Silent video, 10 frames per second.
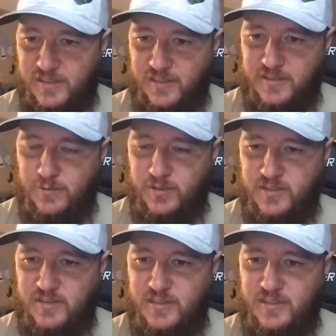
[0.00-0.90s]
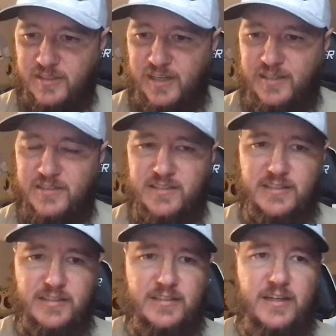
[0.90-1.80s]
it because he wasn't there. Kind of
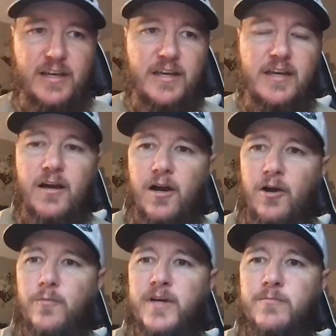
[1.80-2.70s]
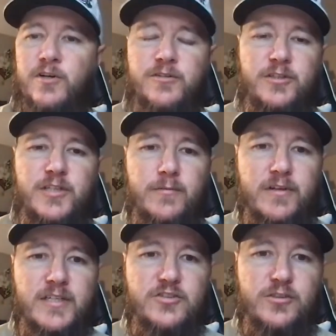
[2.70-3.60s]
sucked. Oh, Big Moon, you didn't
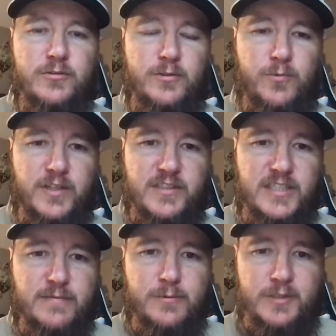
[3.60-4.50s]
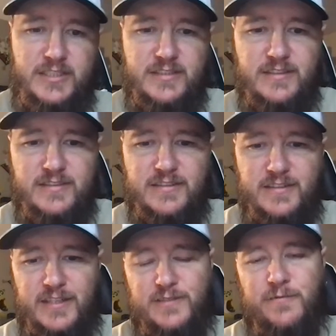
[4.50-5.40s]
realize you had won the giveaway?
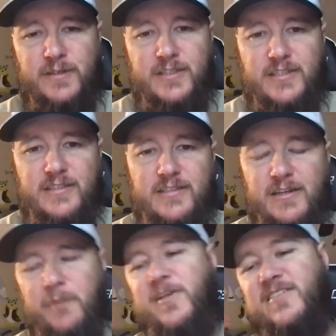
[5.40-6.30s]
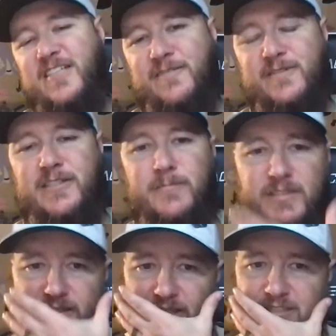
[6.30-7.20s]
That's funny. I mean, it's not funny,
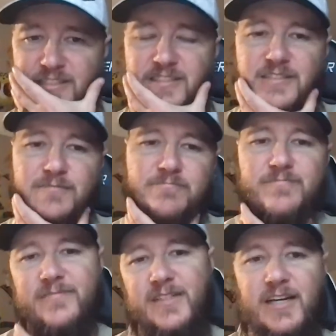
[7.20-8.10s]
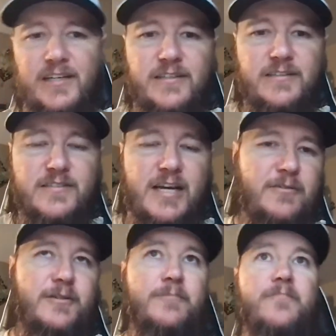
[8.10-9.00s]
but it kind of is. I
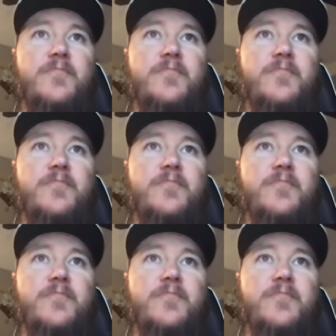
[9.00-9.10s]
don't know.